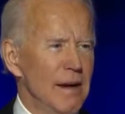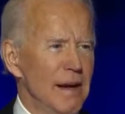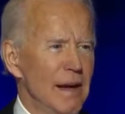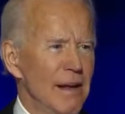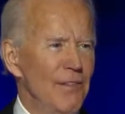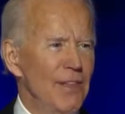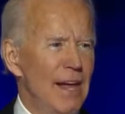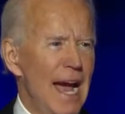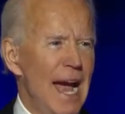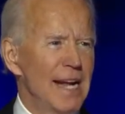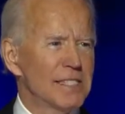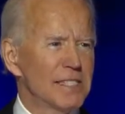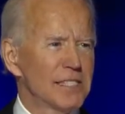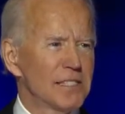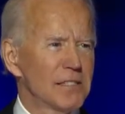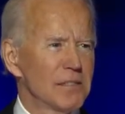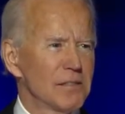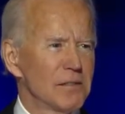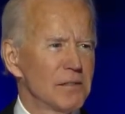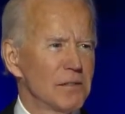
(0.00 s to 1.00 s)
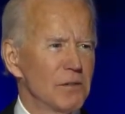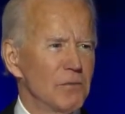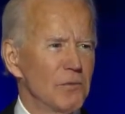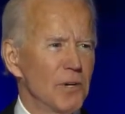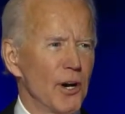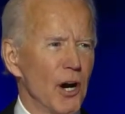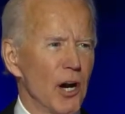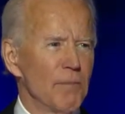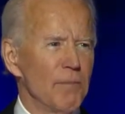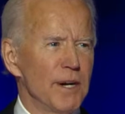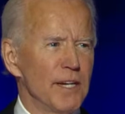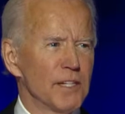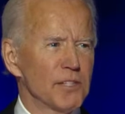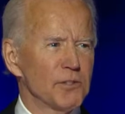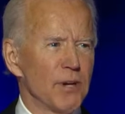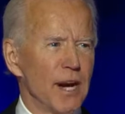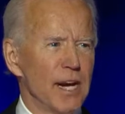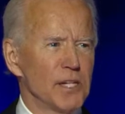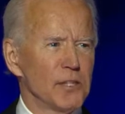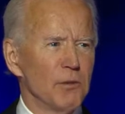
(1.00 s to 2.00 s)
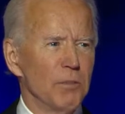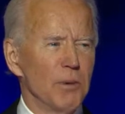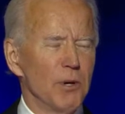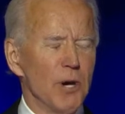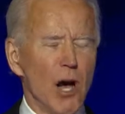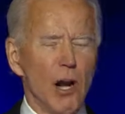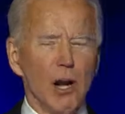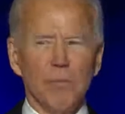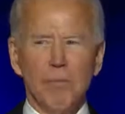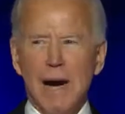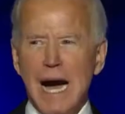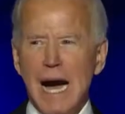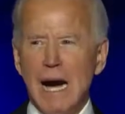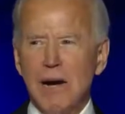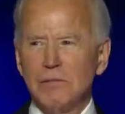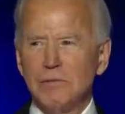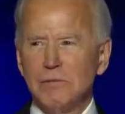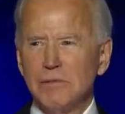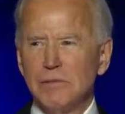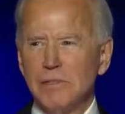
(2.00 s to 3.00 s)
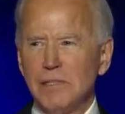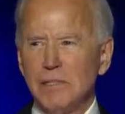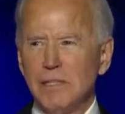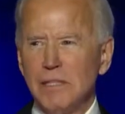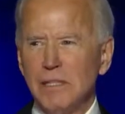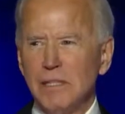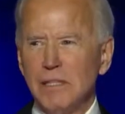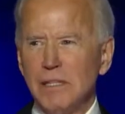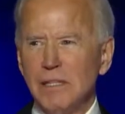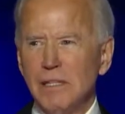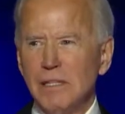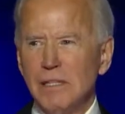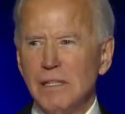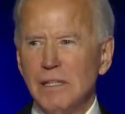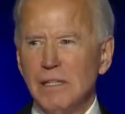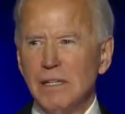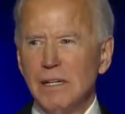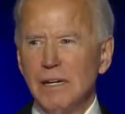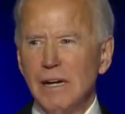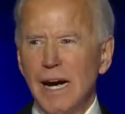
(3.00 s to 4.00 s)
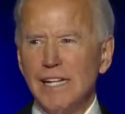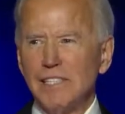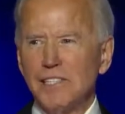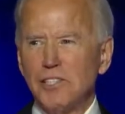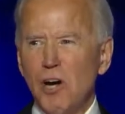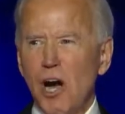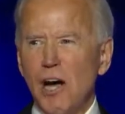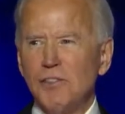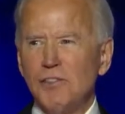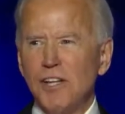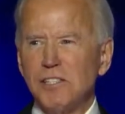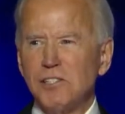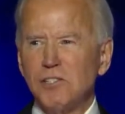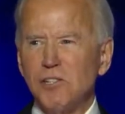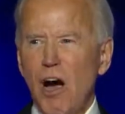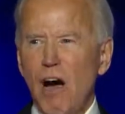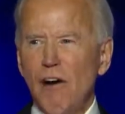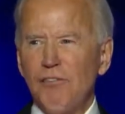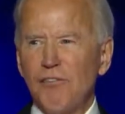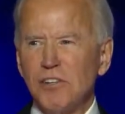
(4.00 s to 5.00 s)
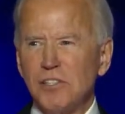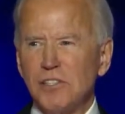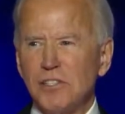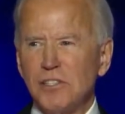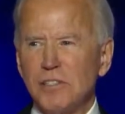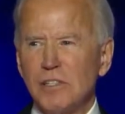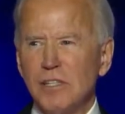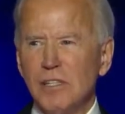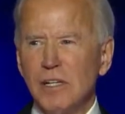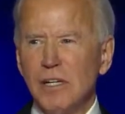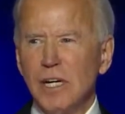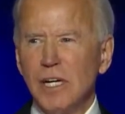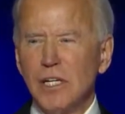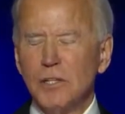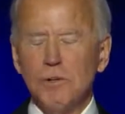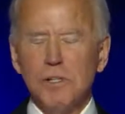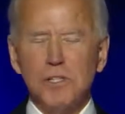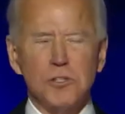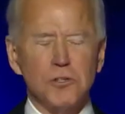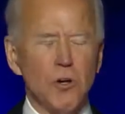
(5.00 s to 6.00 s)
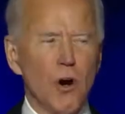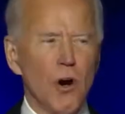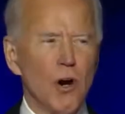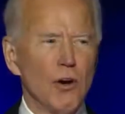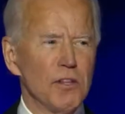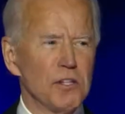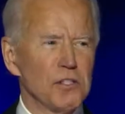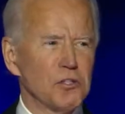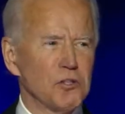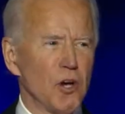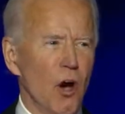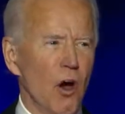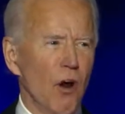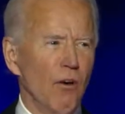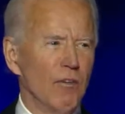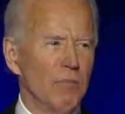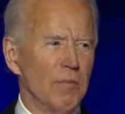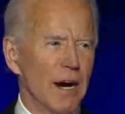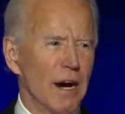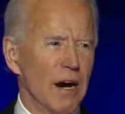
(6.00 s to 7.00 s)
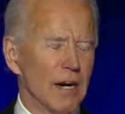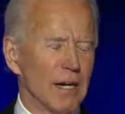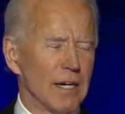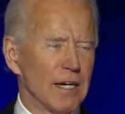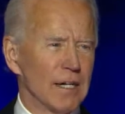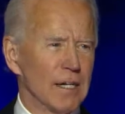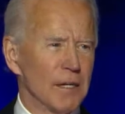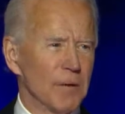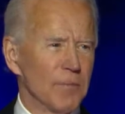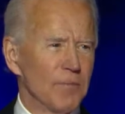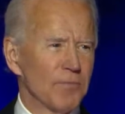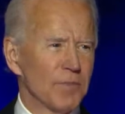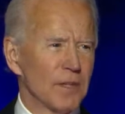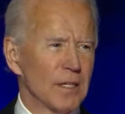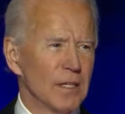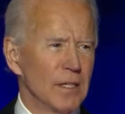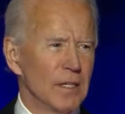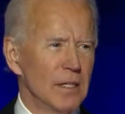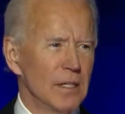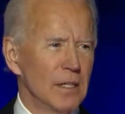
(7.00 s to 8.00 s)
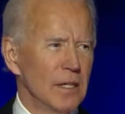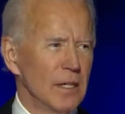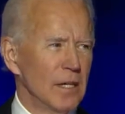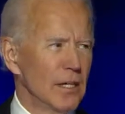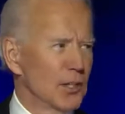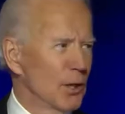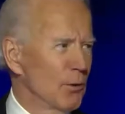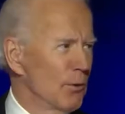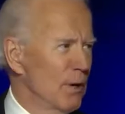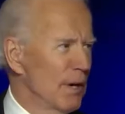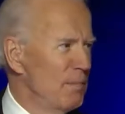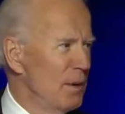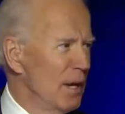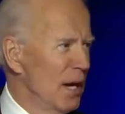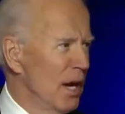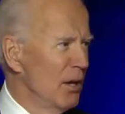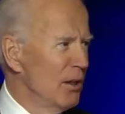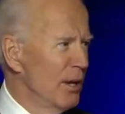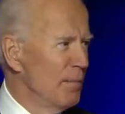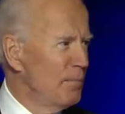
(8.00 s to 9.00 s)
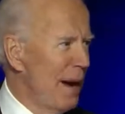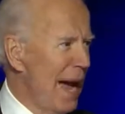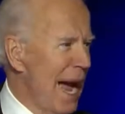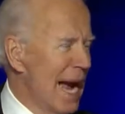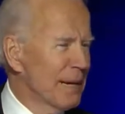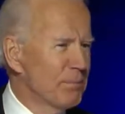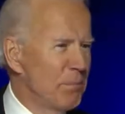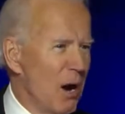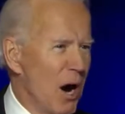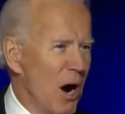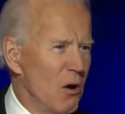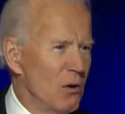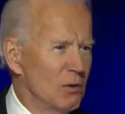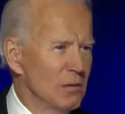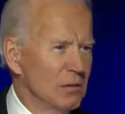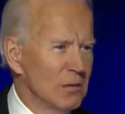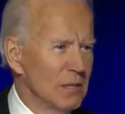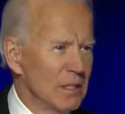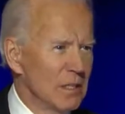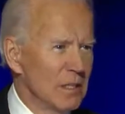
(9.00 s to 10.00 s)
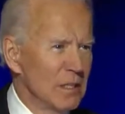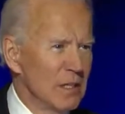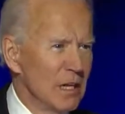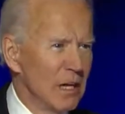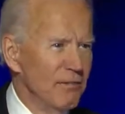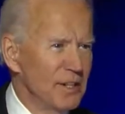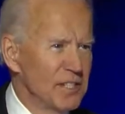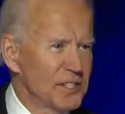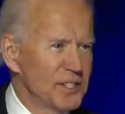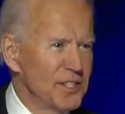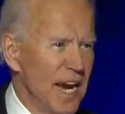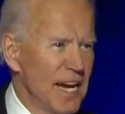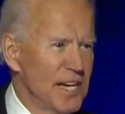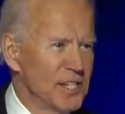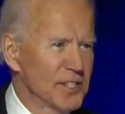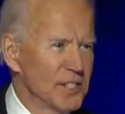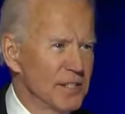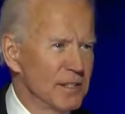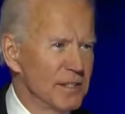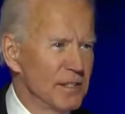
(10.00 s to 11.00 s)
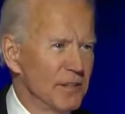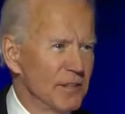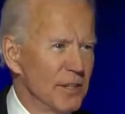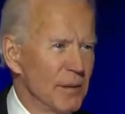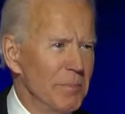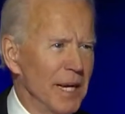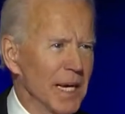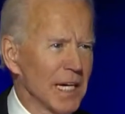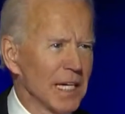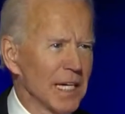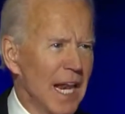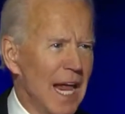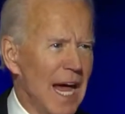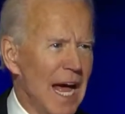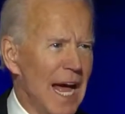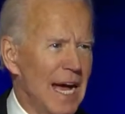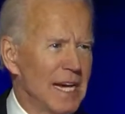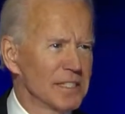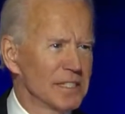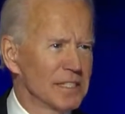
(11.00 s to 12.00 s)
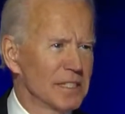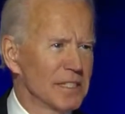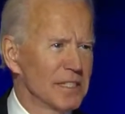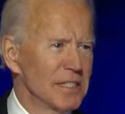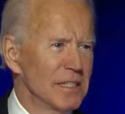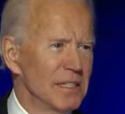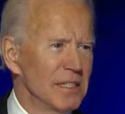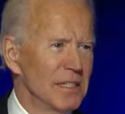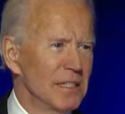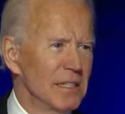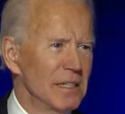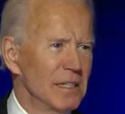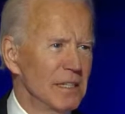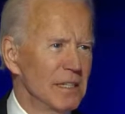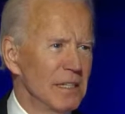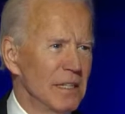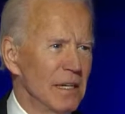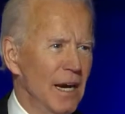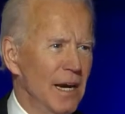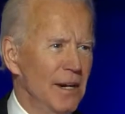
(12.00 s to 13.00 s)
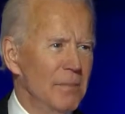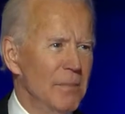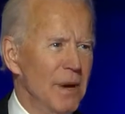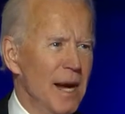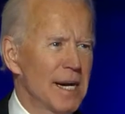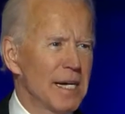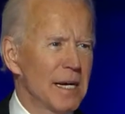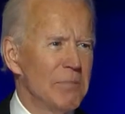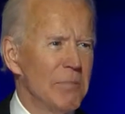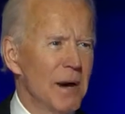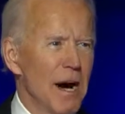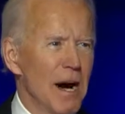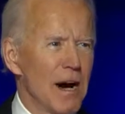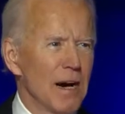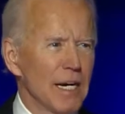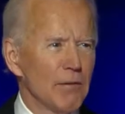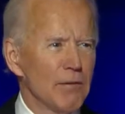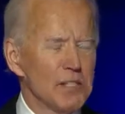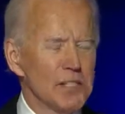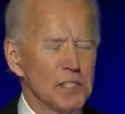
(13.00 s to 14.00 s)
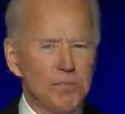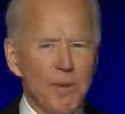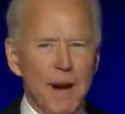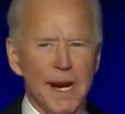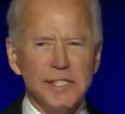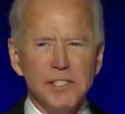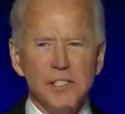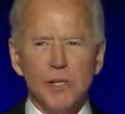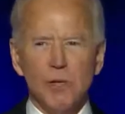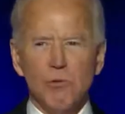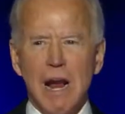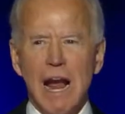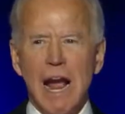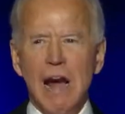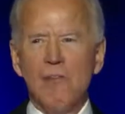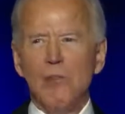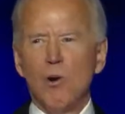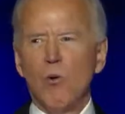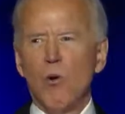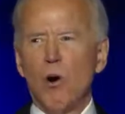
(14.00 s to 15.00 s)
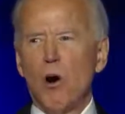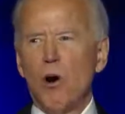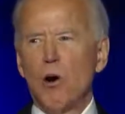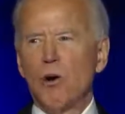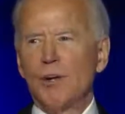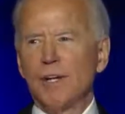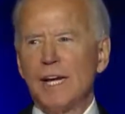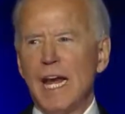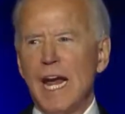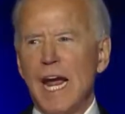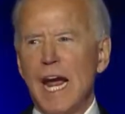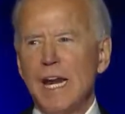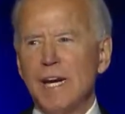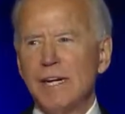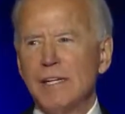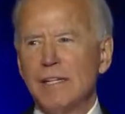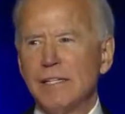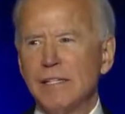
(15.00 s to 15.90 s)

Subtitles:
And that's what our administration will be all about. I sought this office to restore the soul of America, to rebuild the backbone of this nation, the middle class, and to make America respected around the world again,